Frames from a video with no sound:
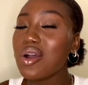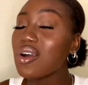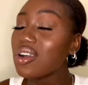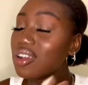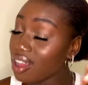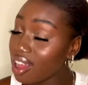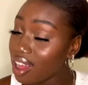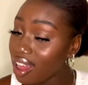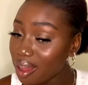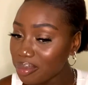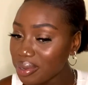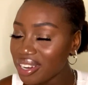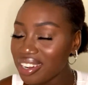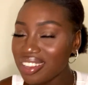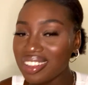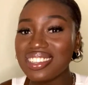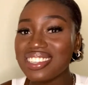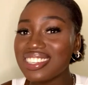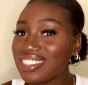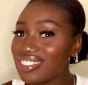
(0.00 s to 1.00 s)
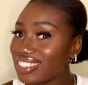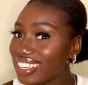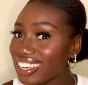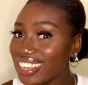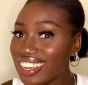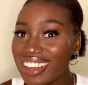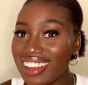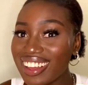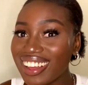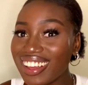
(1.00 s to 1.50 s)
comment on this
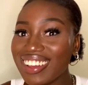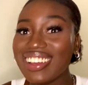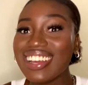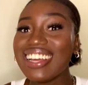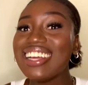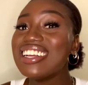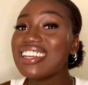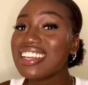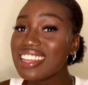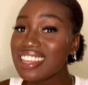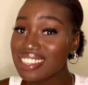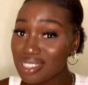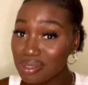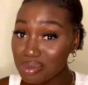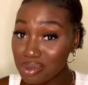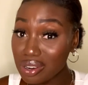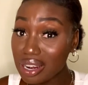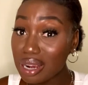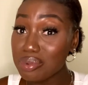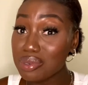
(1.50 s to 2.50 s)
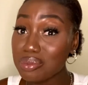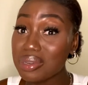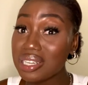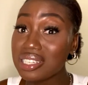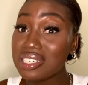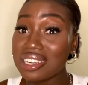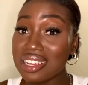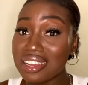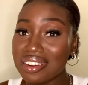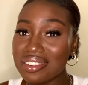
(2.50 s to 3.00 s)
video, subscribe to my
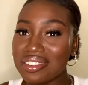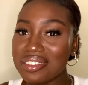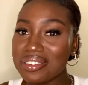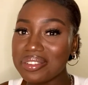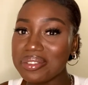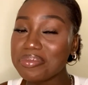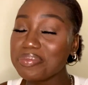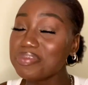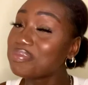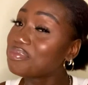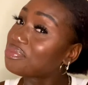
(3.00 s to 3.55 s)
channel,